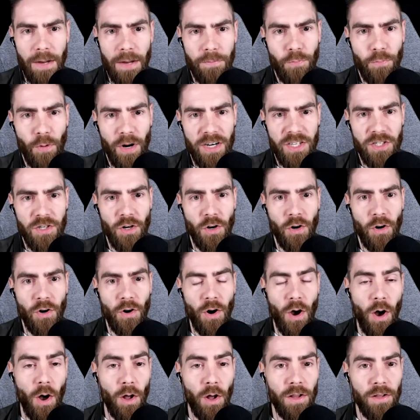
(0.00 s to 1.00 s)

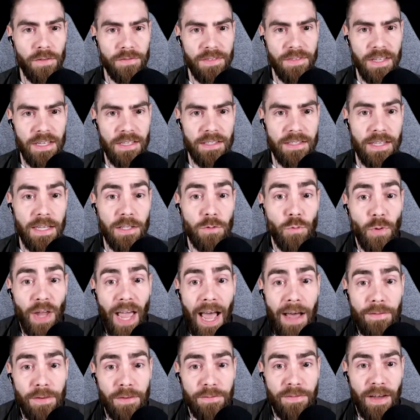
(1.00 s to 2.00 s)
pressure all of these things we
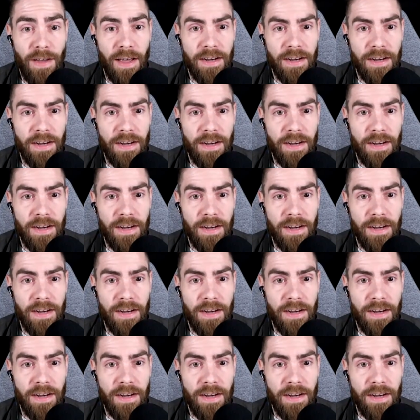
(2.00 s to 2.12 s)
haven't found